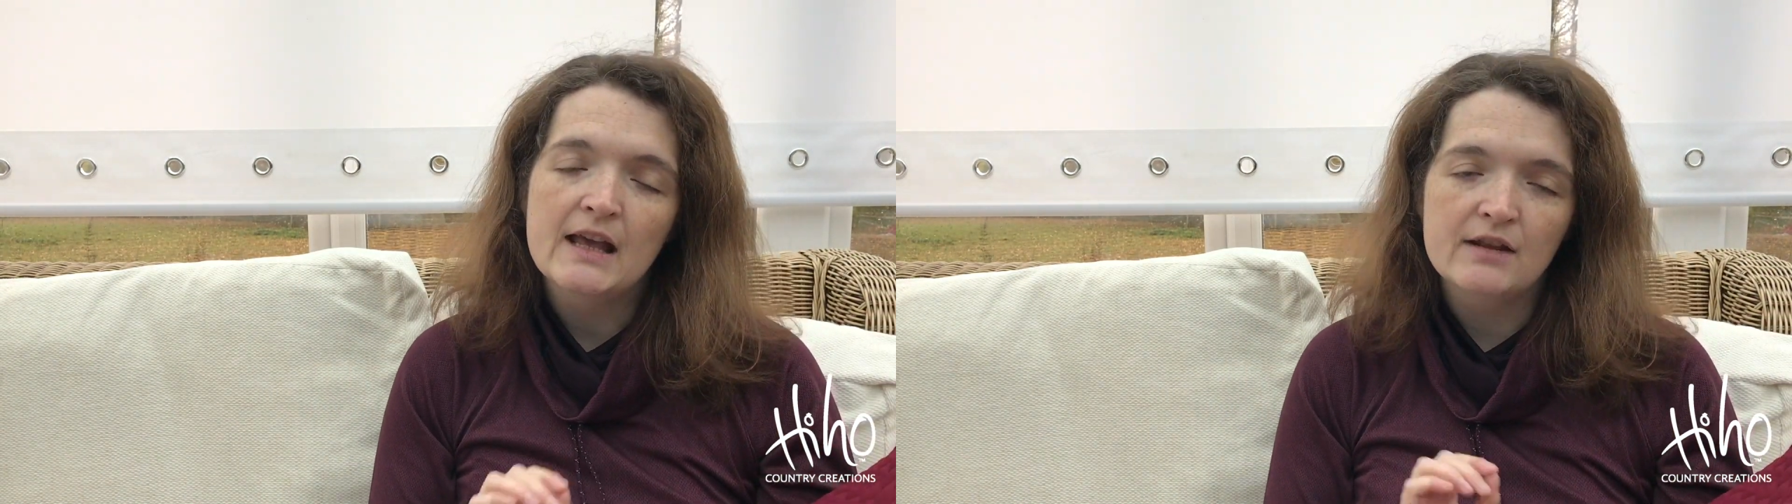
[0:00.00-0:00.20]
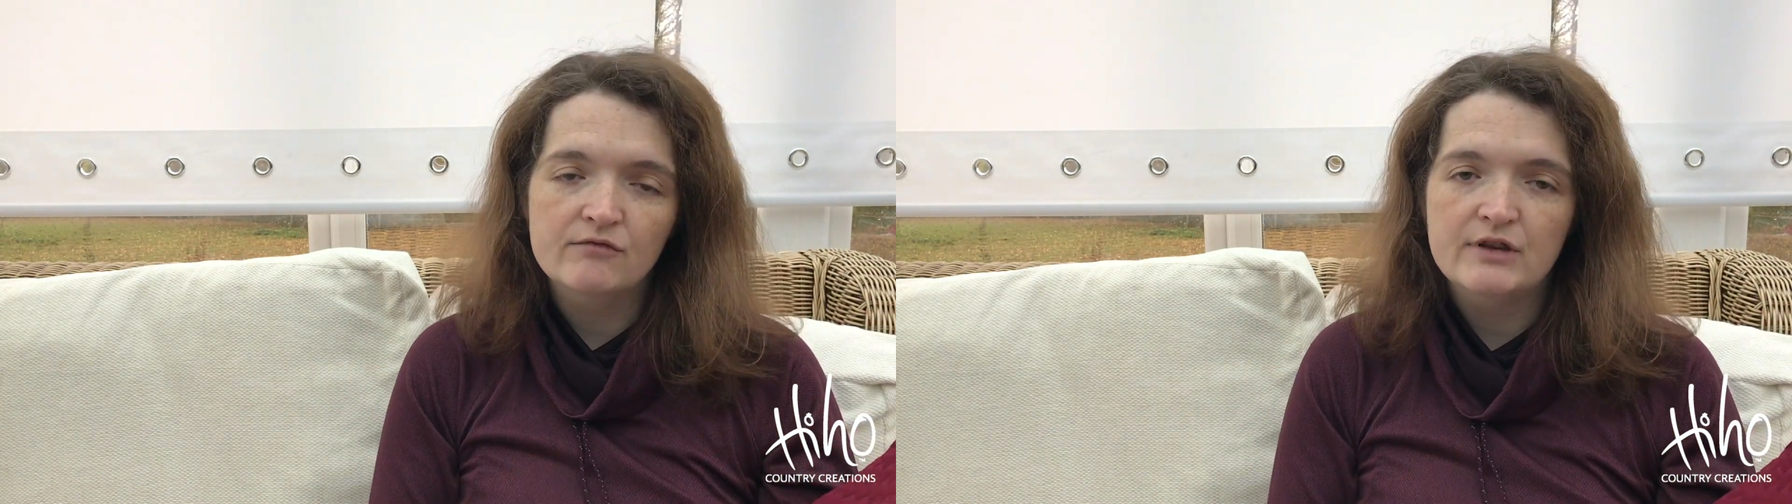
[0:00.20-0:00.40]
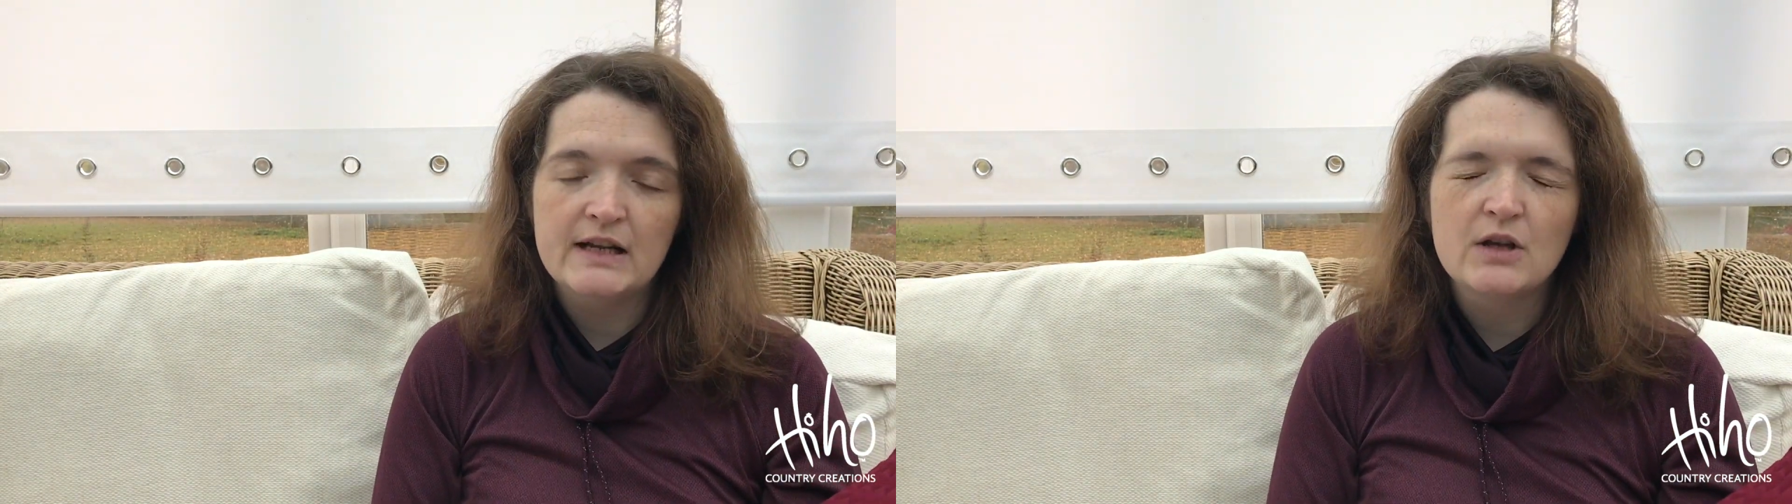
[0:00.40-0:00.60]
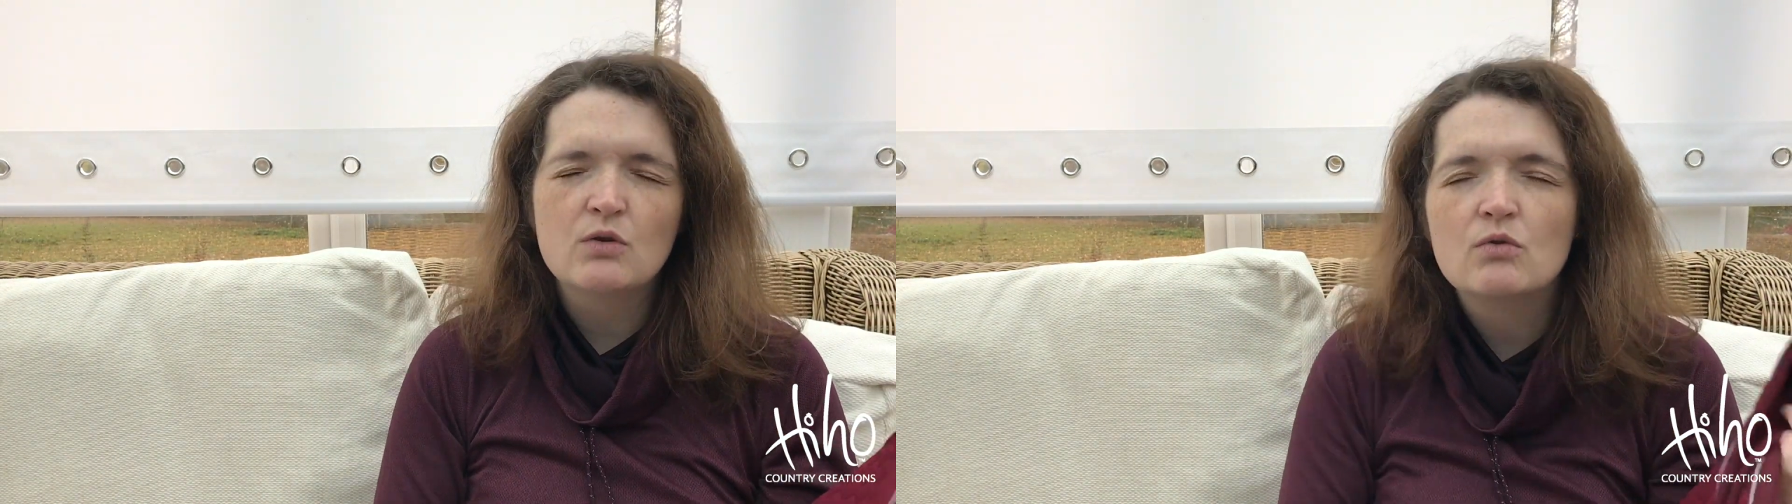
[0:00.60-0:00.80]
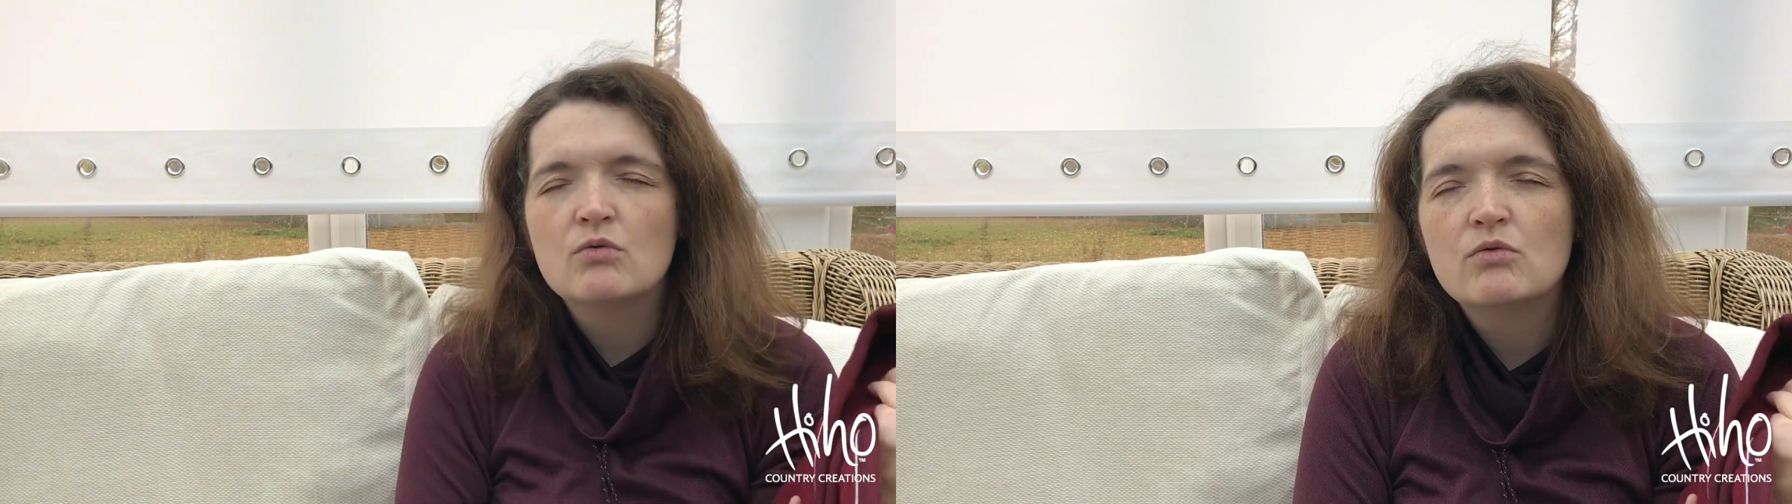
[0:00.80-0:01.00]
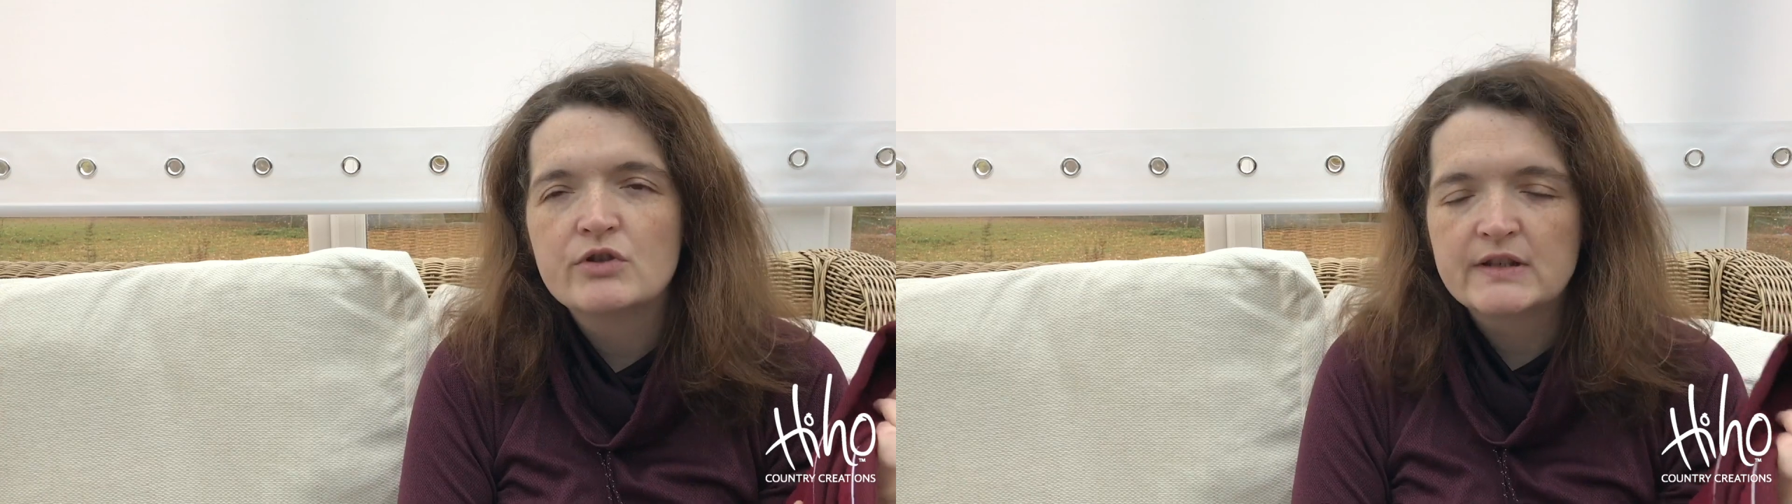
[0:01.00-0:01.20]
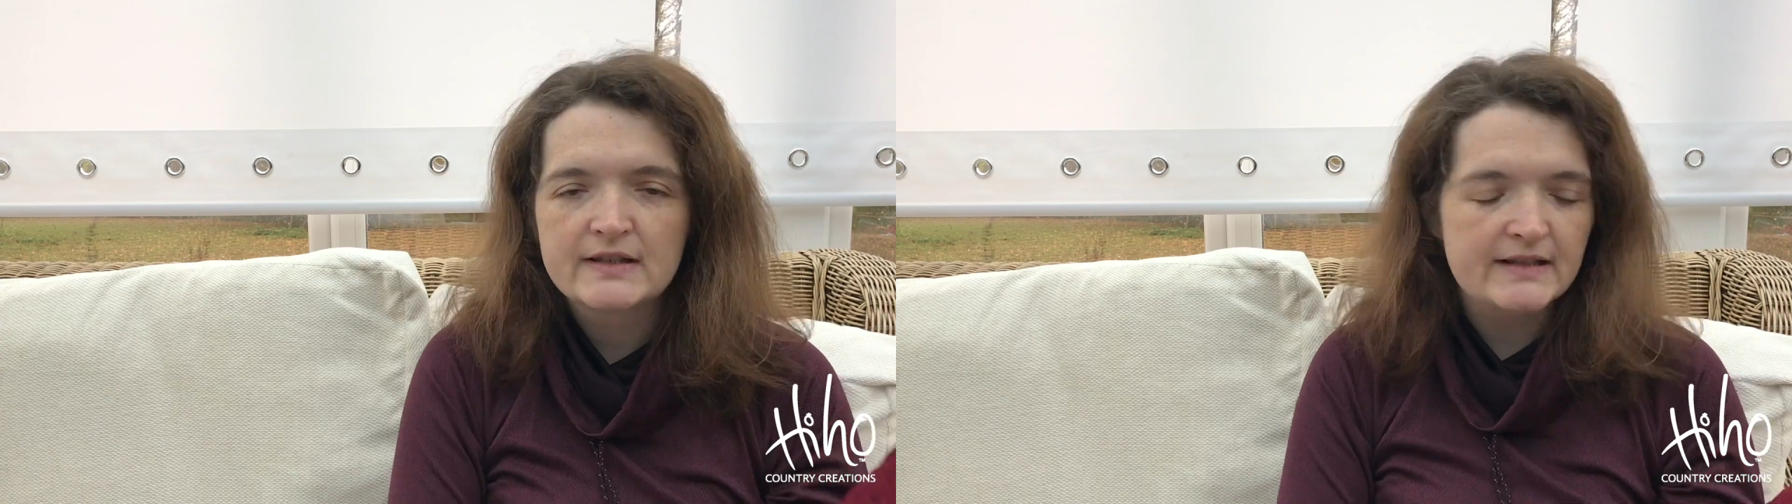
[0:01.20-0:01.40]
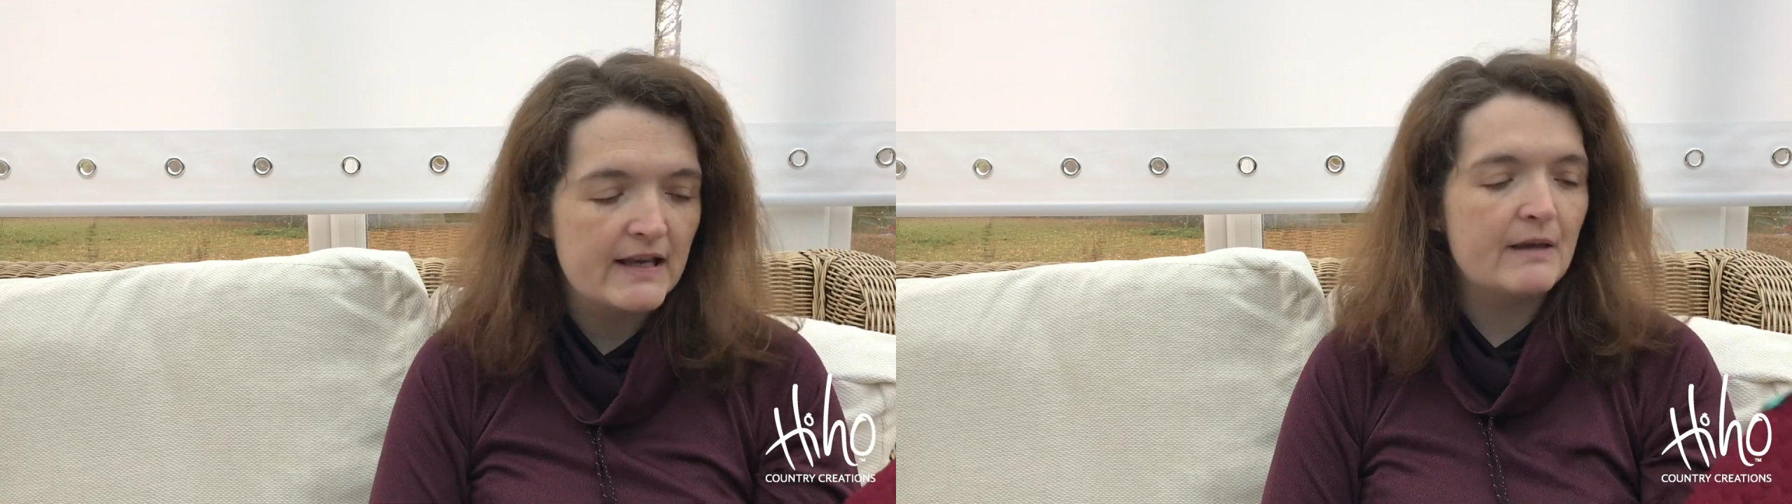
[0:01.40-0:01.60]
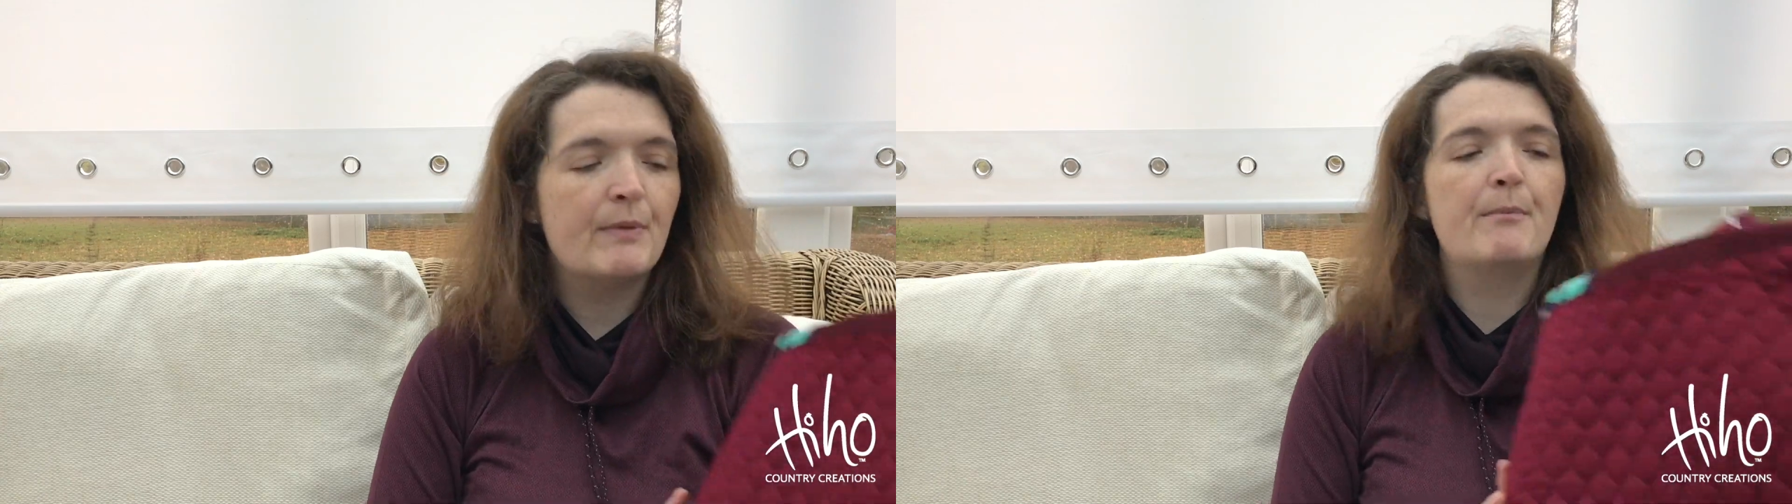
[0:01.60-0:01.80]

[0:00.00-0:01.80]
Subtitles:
in a really gorgeous deep